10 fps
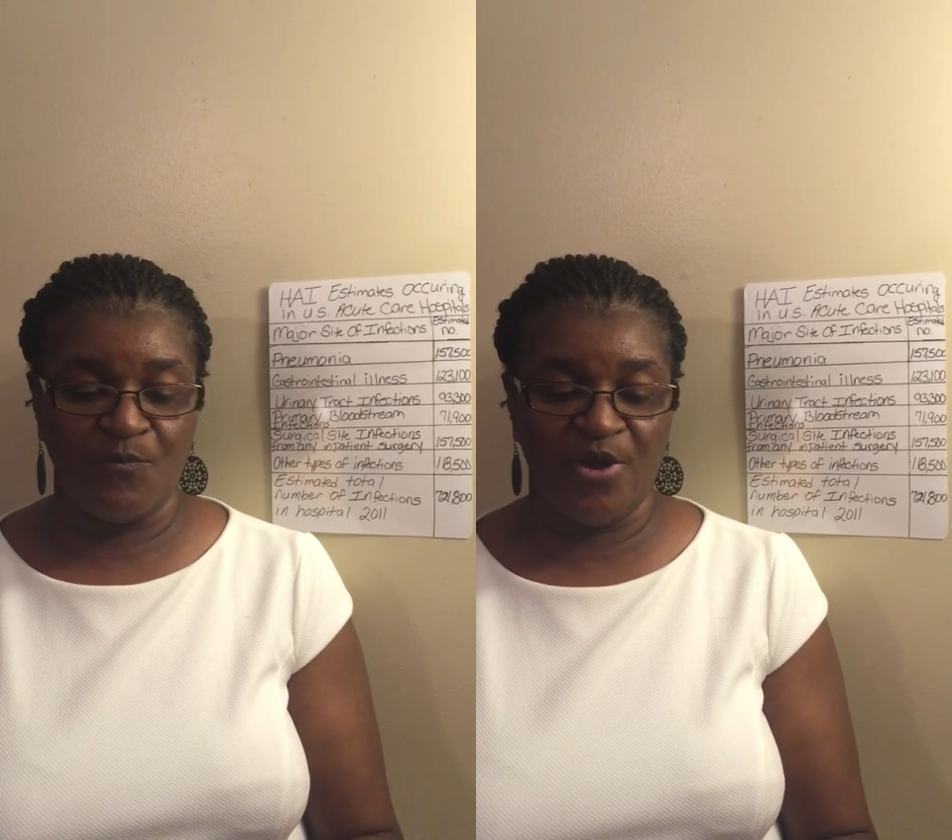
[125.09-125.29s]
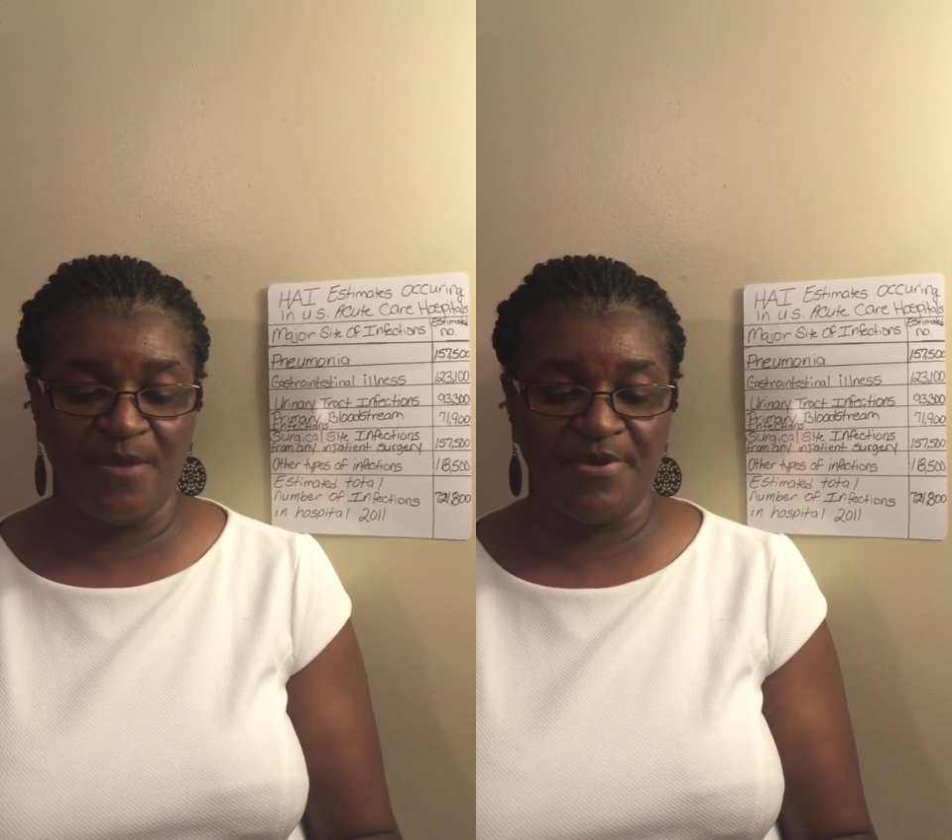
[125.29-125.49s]

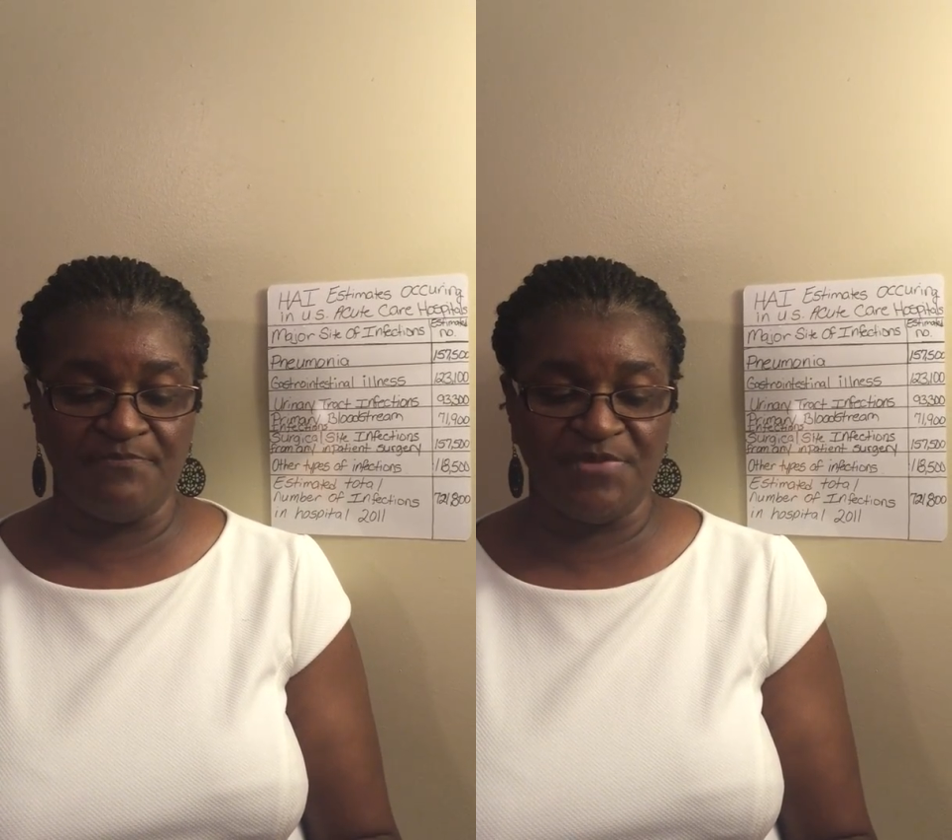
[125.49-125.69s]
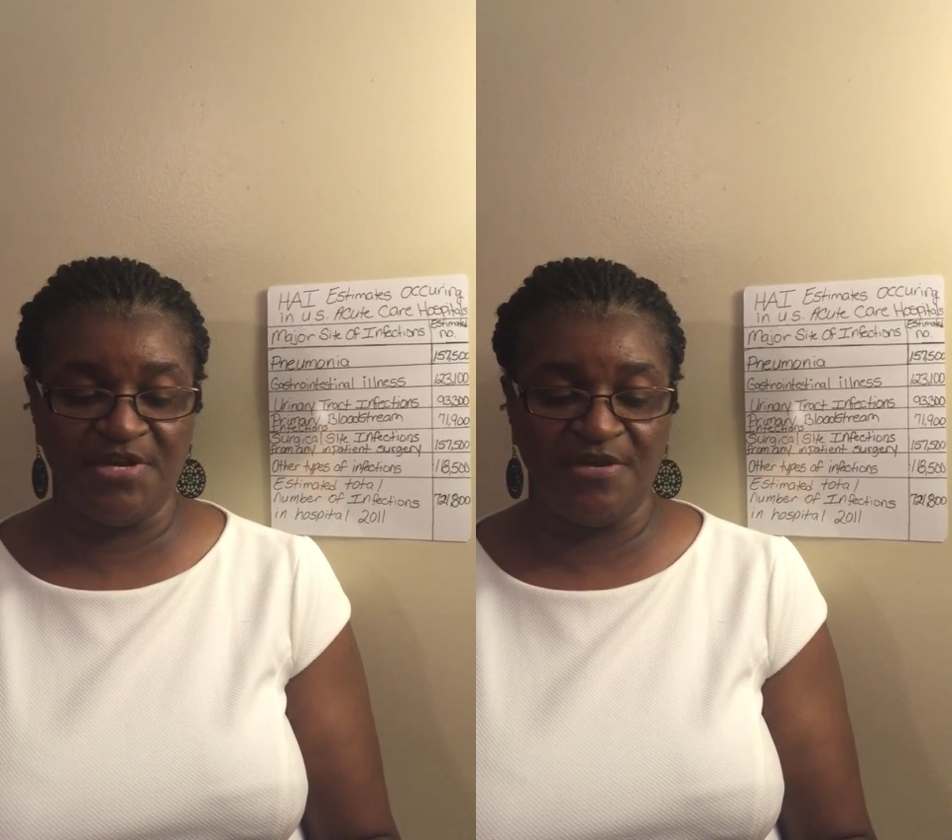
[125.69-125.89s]

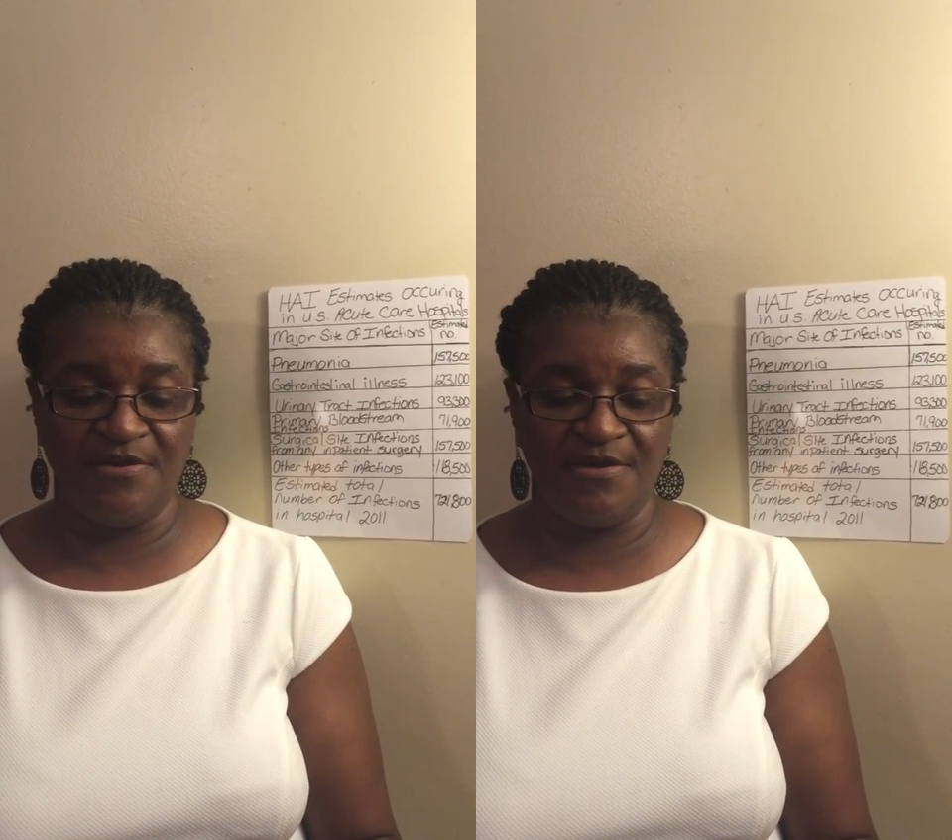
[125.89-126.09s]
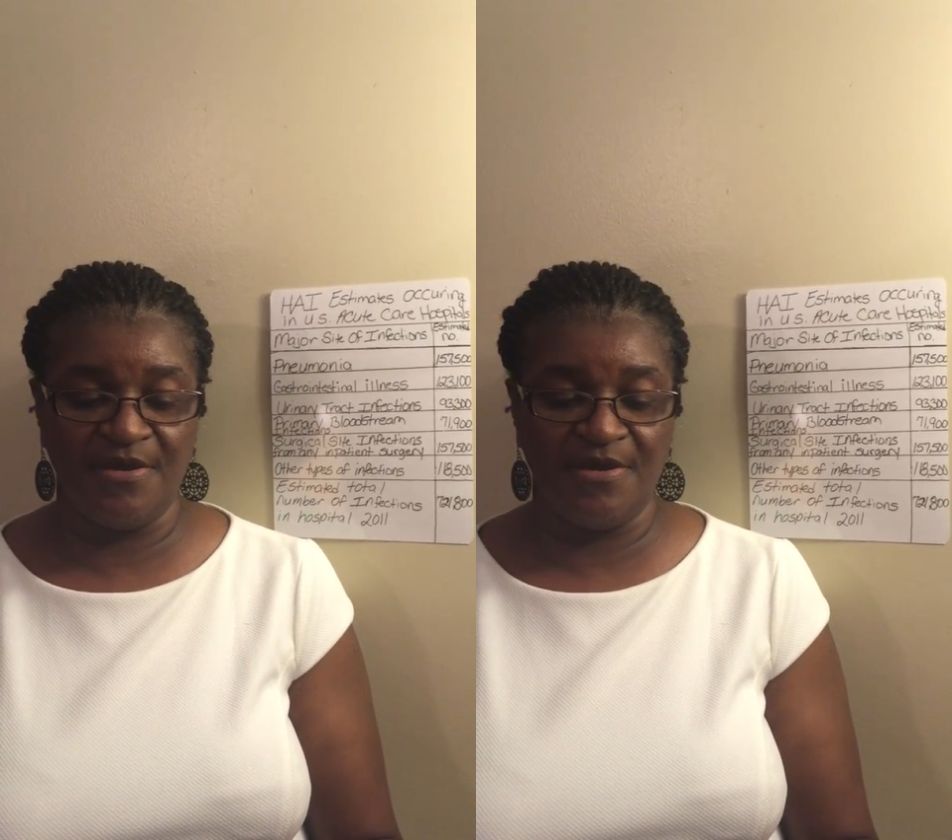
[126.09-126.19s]
WebMD